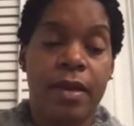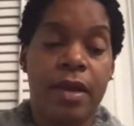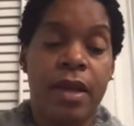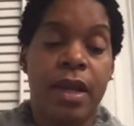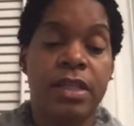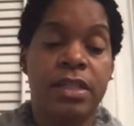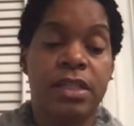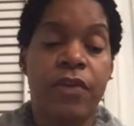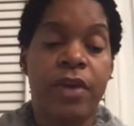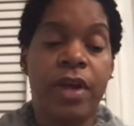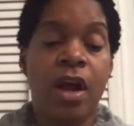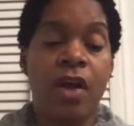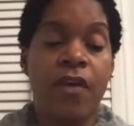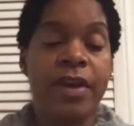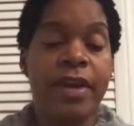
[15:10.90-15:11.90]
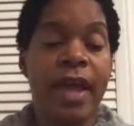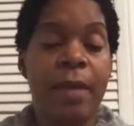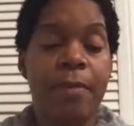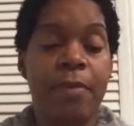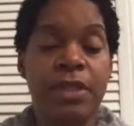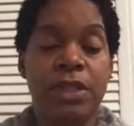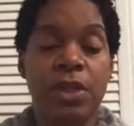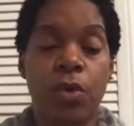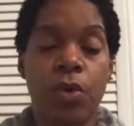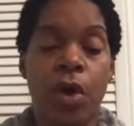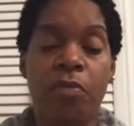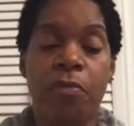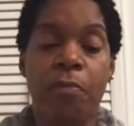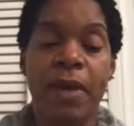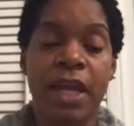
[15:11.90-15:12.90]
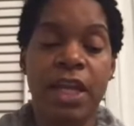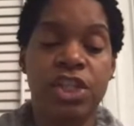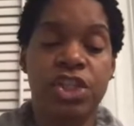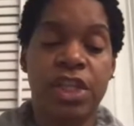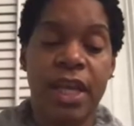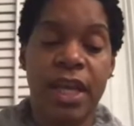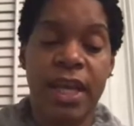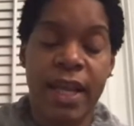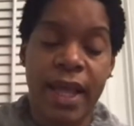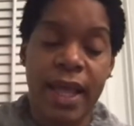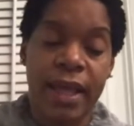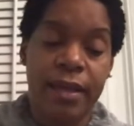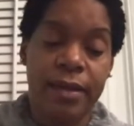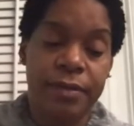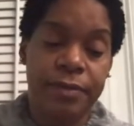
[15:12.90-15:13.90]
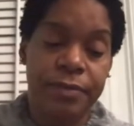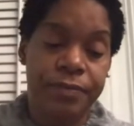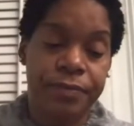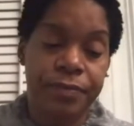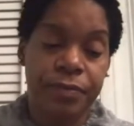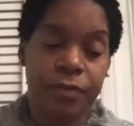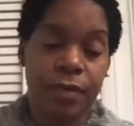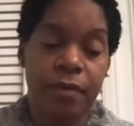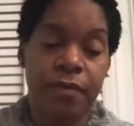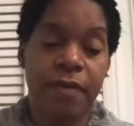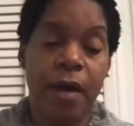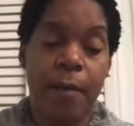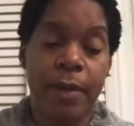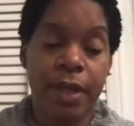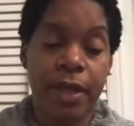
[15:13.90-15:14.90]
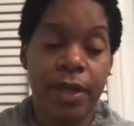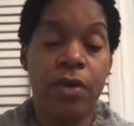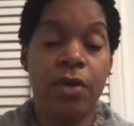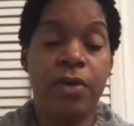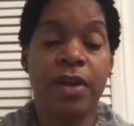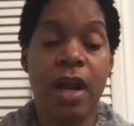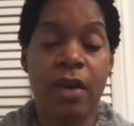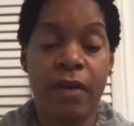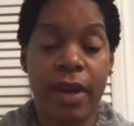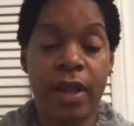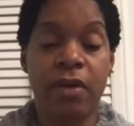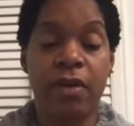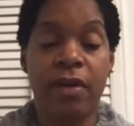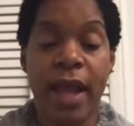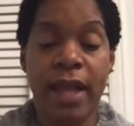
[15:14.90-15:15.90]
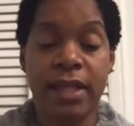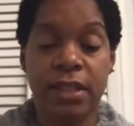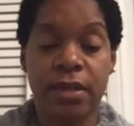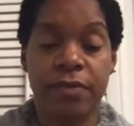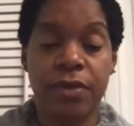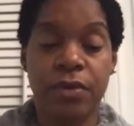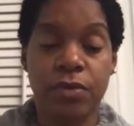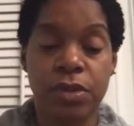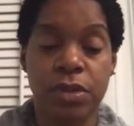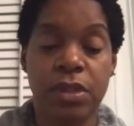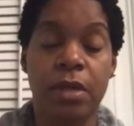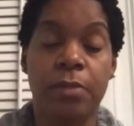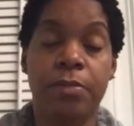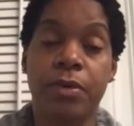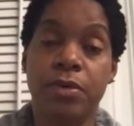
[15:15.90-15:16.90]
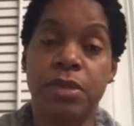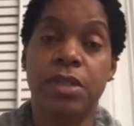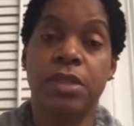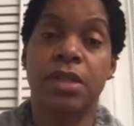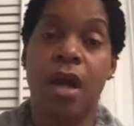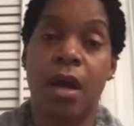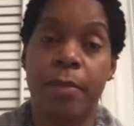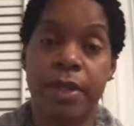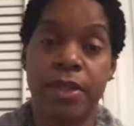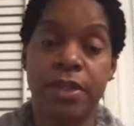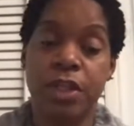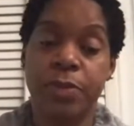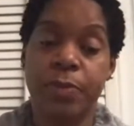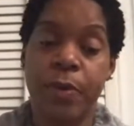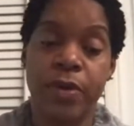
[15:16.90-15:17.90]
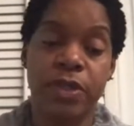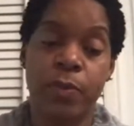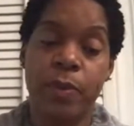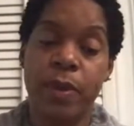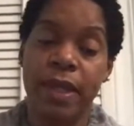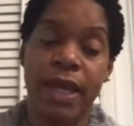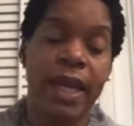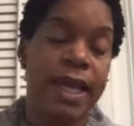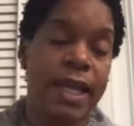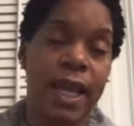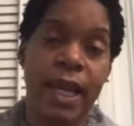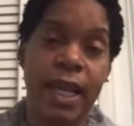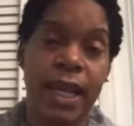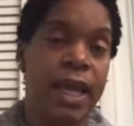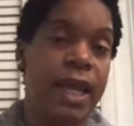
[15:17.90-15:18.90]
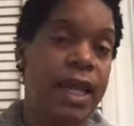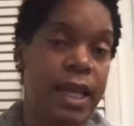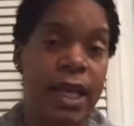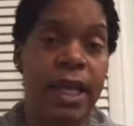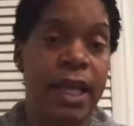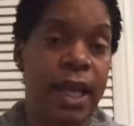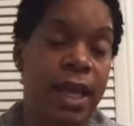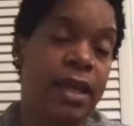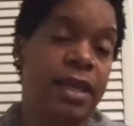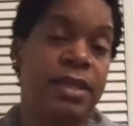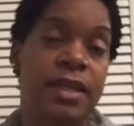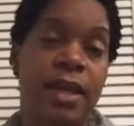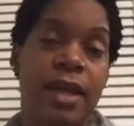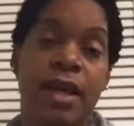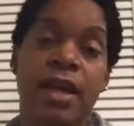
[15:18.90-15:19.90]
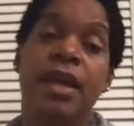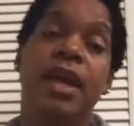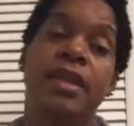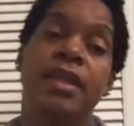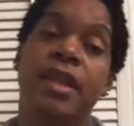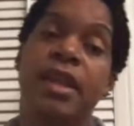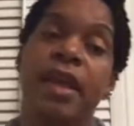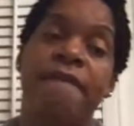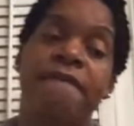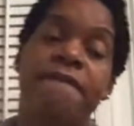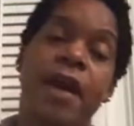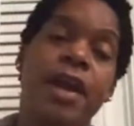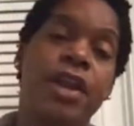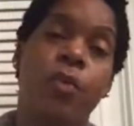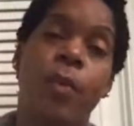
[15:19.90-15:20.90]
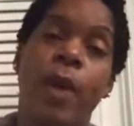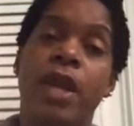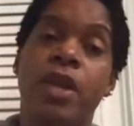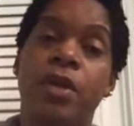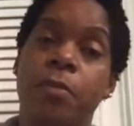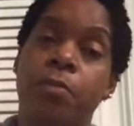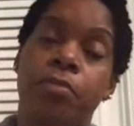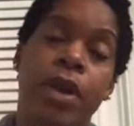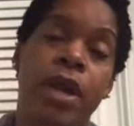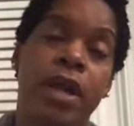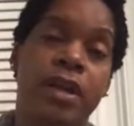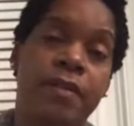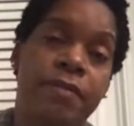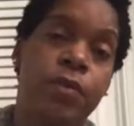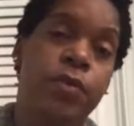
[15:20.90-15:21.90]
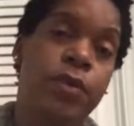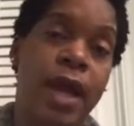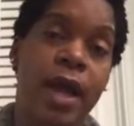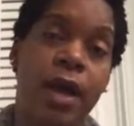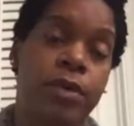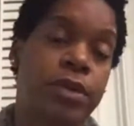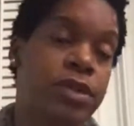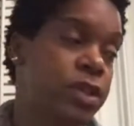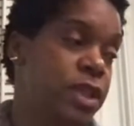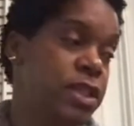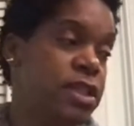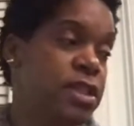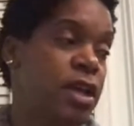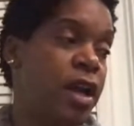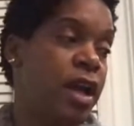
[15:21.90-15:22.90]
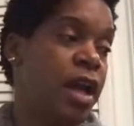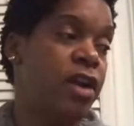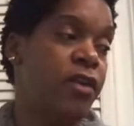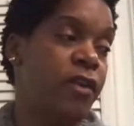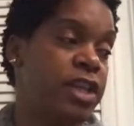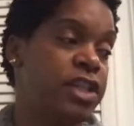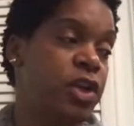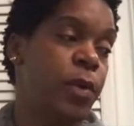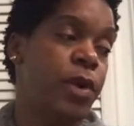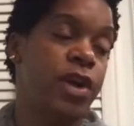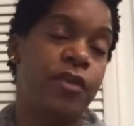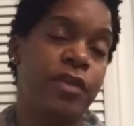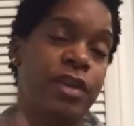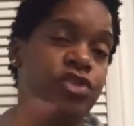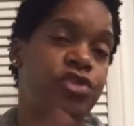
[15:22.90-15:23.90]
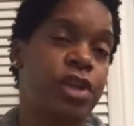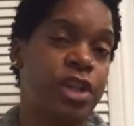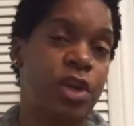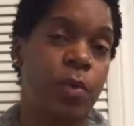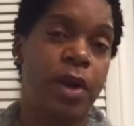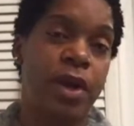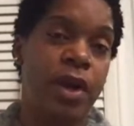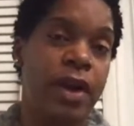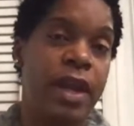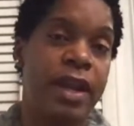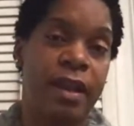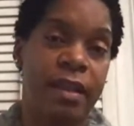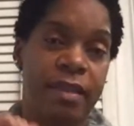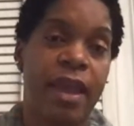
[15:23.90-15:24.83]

It's a recurrent episode of binge eating. Vomiting or diuretic or laxative abuse is common. So this person will eat, and then they find a way to bring the food out. So this is not anorexia where they're restricting what they're eating.